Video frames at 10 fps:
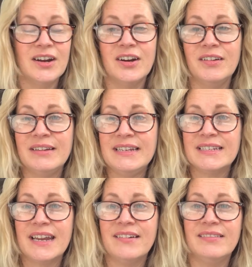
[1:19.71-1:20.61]
I went into
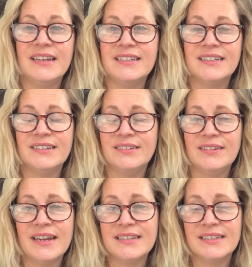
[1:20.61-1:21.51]

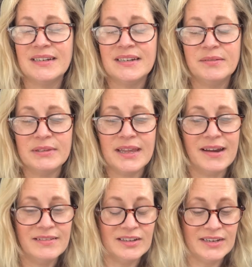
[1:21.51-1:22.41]
Exeter with
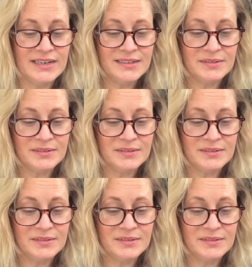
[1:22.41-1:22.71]
Caroline